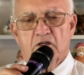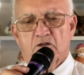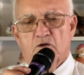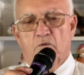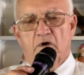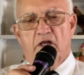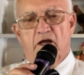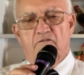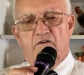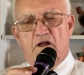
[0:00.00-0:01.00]
So when I
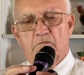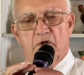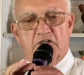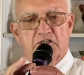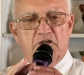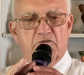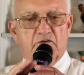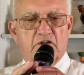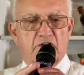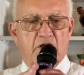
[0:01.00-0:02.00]
find myself
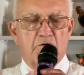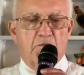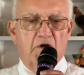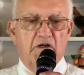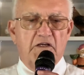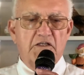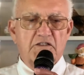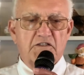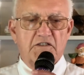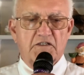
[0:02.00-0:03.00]
in that
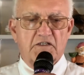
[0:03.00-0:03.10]
place,